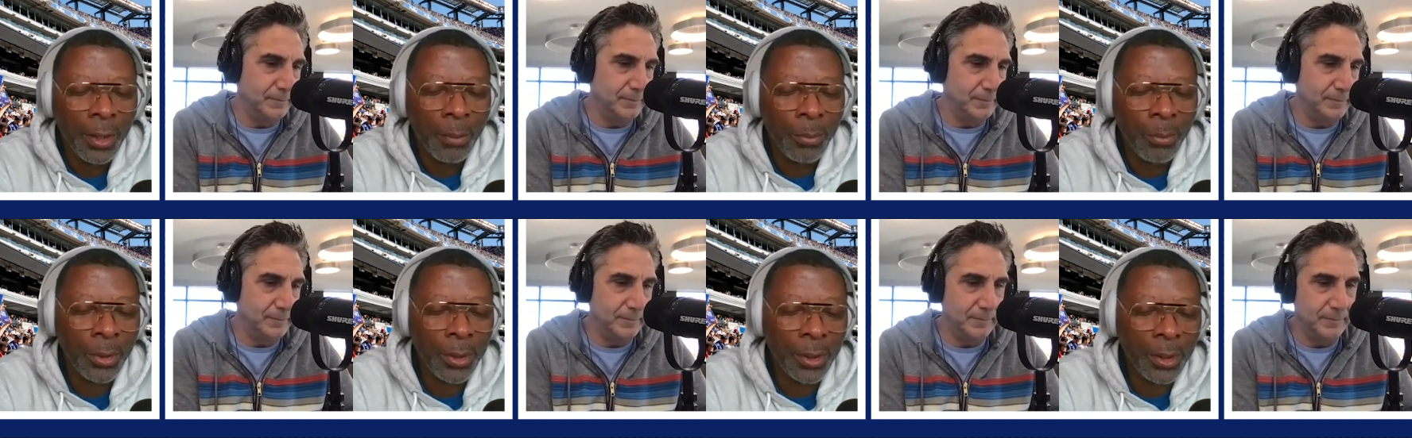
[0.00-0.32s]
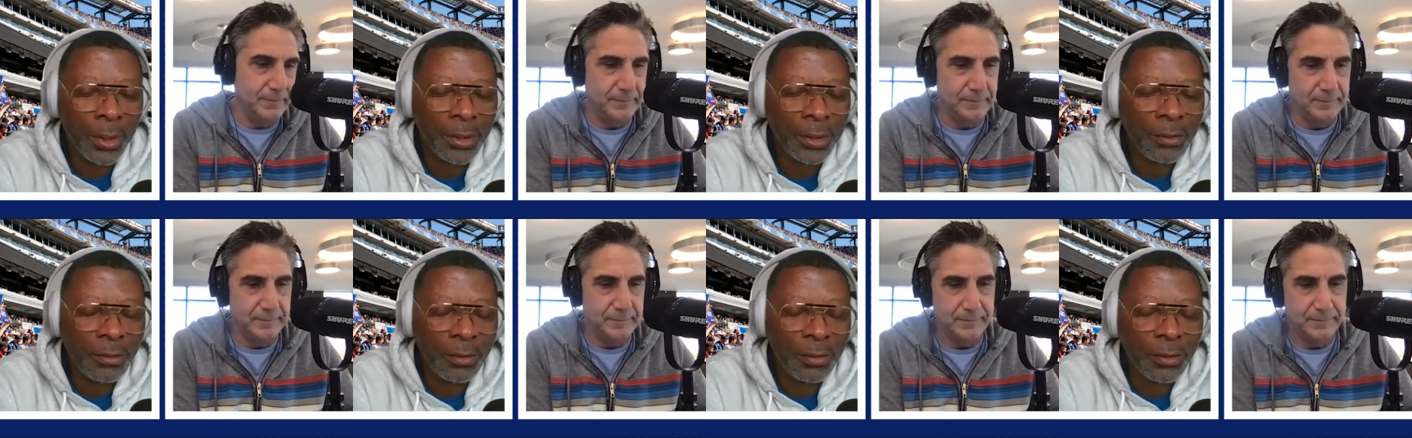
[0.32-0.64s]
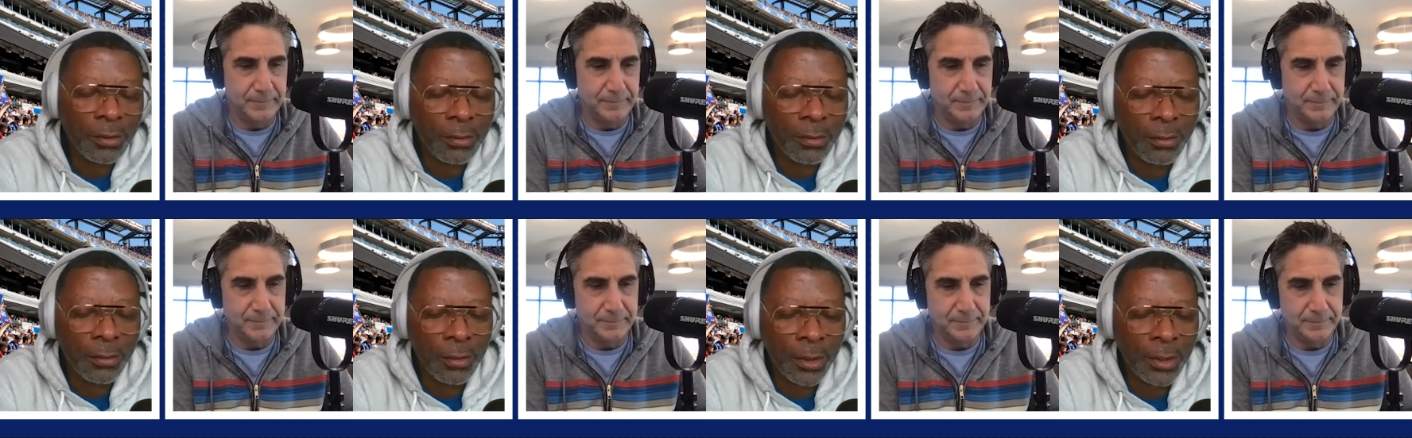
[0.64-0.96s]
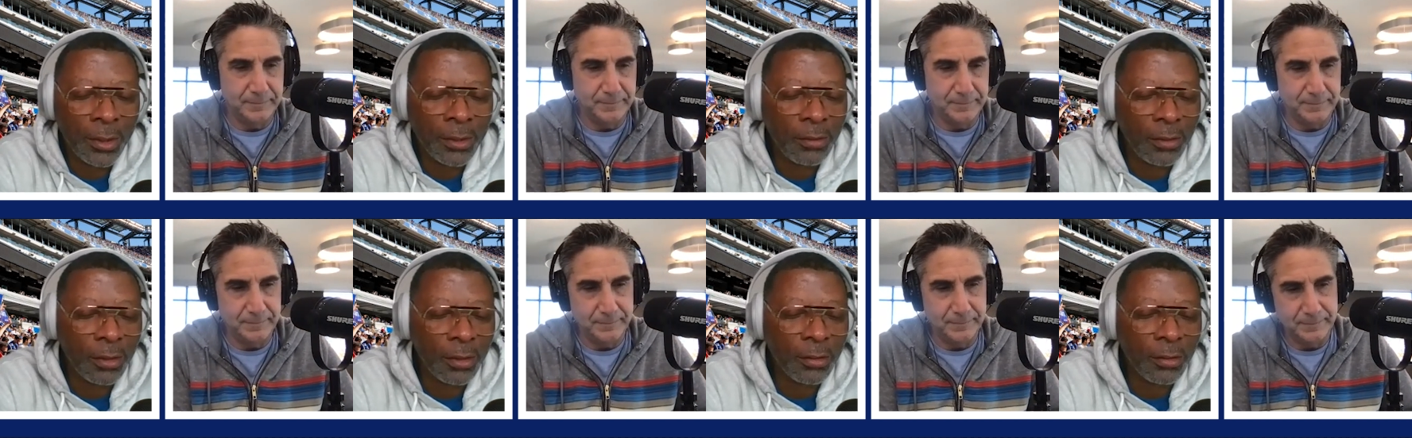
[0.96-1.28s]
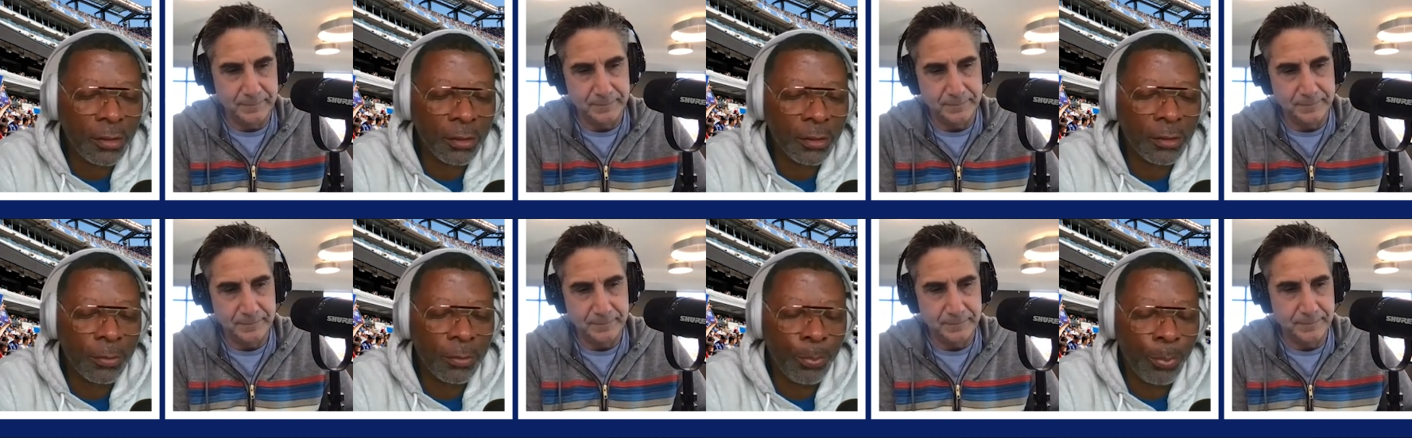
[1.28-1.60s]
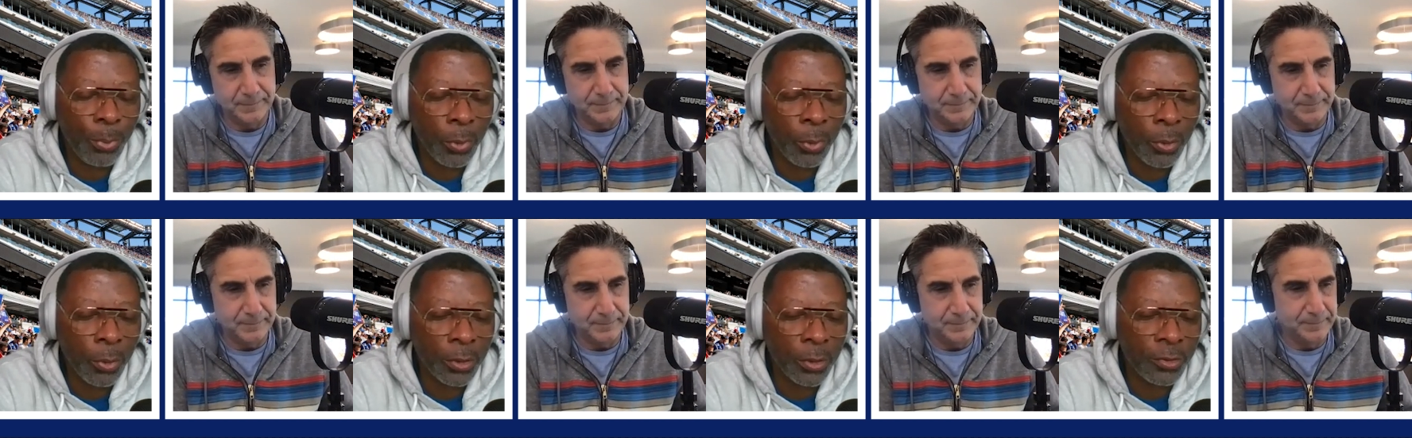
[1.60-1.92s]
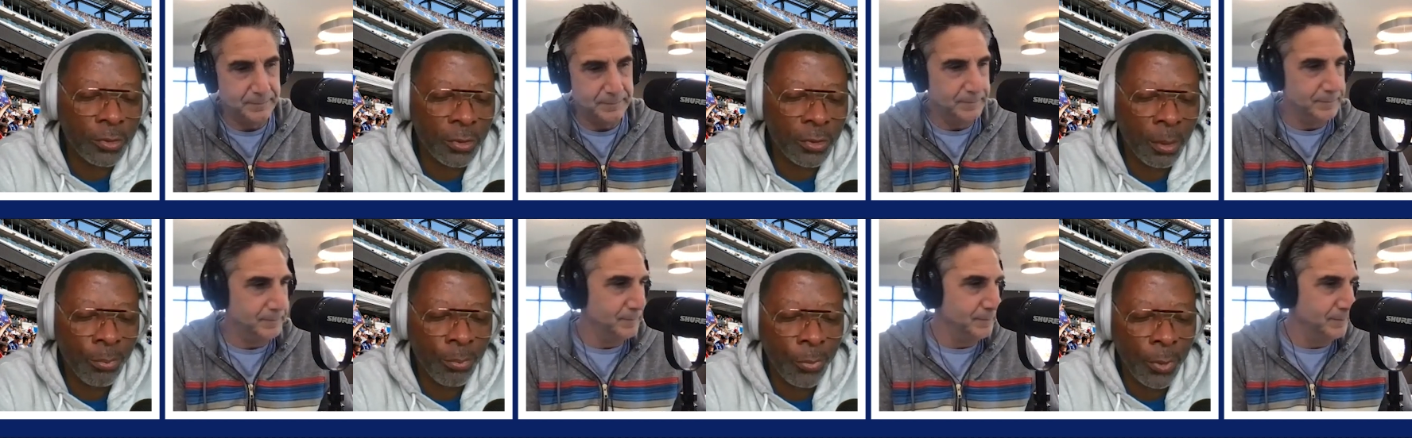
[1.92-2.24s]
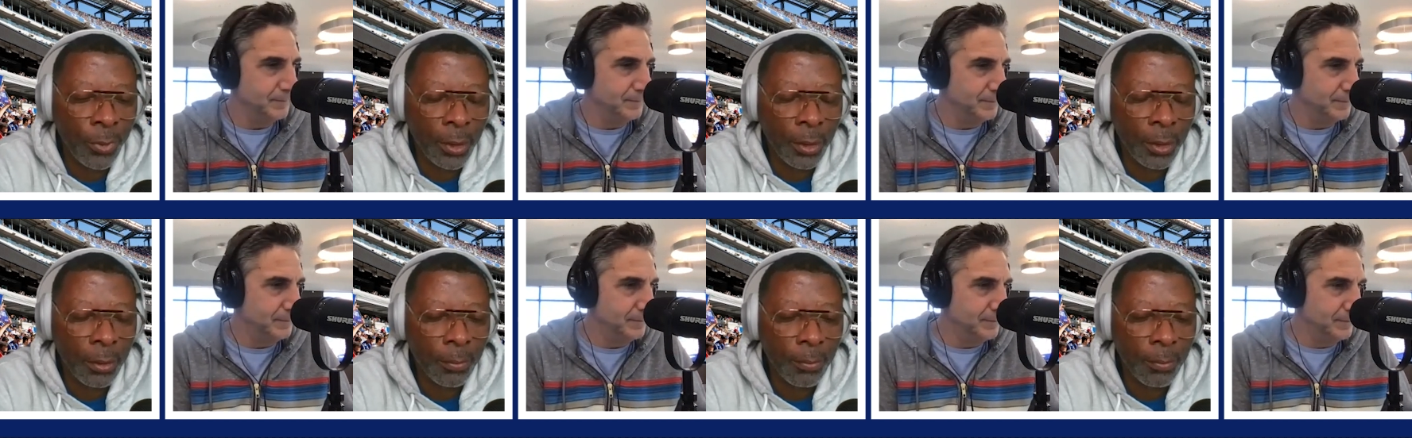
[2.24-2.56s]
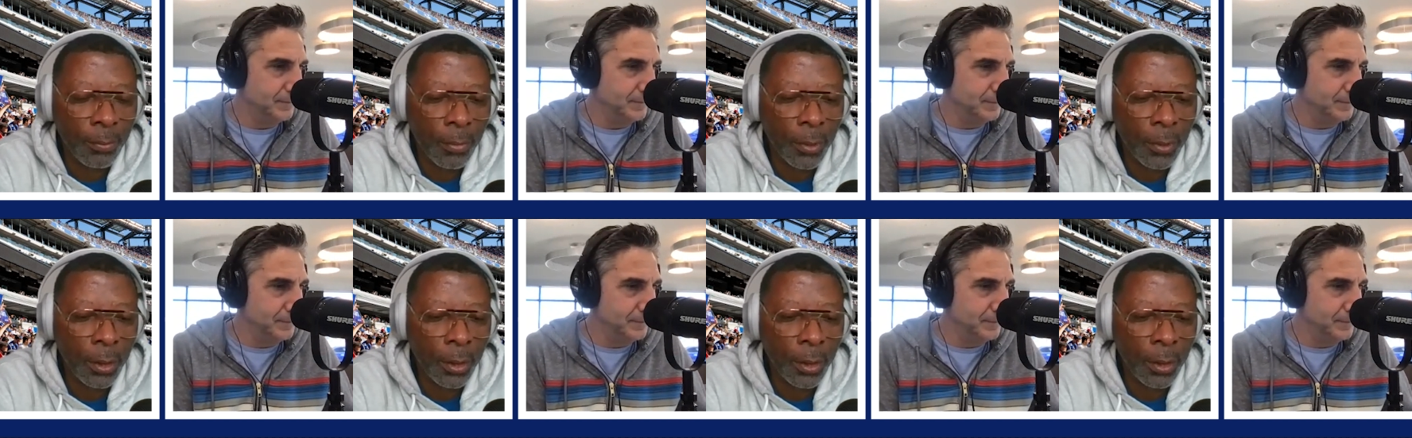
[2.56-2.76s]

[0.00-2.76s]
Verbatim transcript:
Speaker 1: But let's just let's just explore something.